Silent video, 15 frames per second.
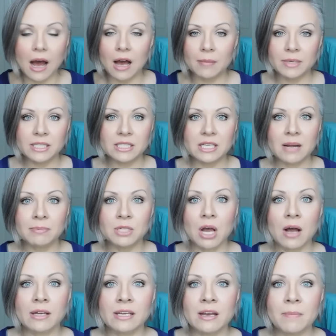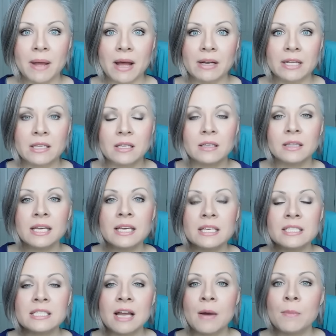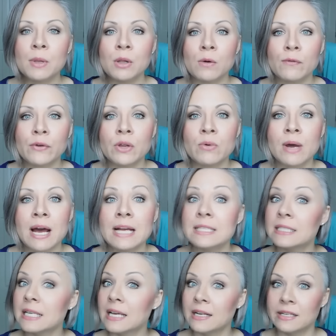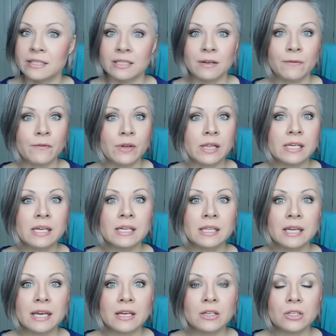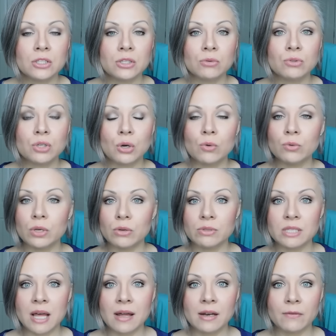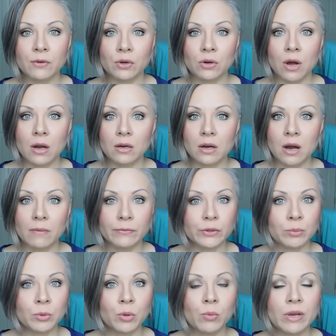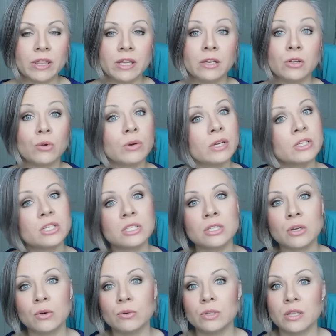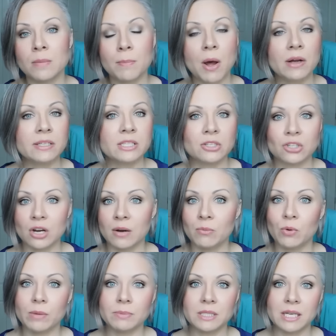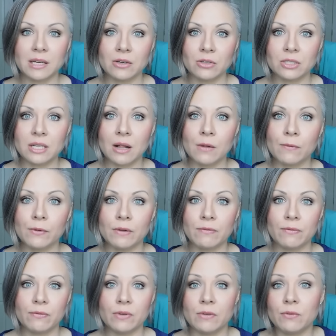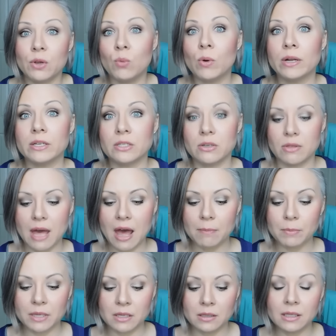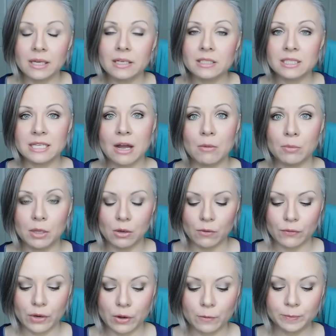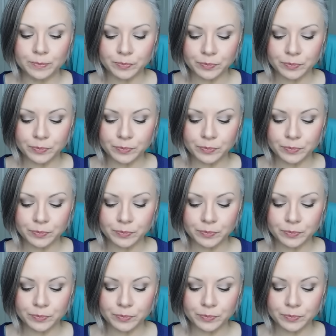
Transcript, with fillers: I'm gonna stop talking about it. The link is down below for you guys. It is an affiliate link, so don't use that if you're not comfortable with it. You can just go to the BoxyCharm website yourself if, if you wanna do that, but the link is down below for you.